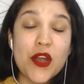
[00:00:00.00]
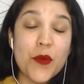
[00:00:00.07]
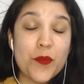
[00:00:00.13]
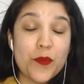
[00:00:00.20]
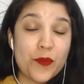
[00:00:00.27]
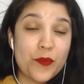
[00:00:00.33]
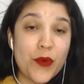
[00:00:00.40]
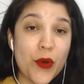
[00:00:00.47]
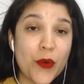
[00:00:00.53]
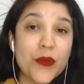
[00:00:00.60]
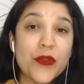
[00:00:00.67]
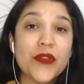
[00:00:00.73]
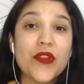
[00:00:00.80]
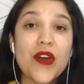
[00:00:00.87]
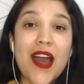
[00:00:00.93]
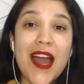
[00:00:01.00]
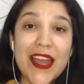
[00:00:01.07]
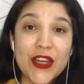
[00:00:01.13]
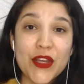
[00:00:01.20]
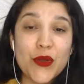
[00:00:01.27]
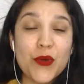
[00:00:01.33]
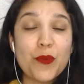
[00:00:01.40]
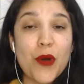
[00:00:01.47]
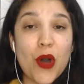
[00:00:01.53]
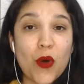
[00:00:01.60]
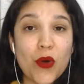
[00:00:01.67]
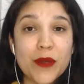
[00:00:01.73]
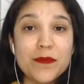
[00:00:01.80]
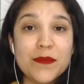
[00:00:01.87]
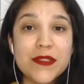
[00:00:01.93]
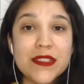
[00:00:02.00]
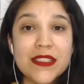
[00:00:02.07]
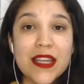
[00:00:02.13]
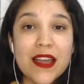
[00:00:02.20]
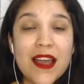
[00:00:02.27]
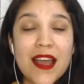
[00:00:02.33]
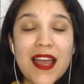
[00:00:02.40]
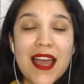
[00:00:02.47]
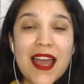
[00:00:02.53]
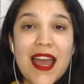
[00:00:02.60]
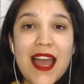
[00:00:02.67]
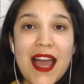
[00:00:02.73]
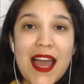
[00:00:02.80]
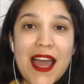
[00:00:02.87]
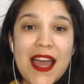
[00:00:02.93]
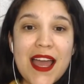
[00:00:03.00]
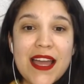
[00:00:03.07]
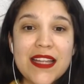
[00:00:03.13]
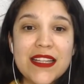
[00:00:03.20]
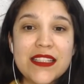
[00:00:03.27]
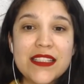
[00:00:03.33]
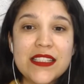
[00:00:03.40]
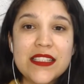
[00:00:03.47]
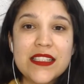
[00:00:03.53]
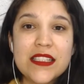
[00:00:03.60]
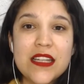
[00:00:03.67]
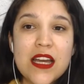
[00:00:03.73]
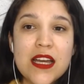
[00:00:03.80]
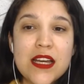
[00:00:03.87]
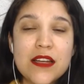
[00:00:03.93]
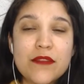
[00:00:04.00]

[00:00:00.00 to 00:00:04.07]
both haiku poems, and the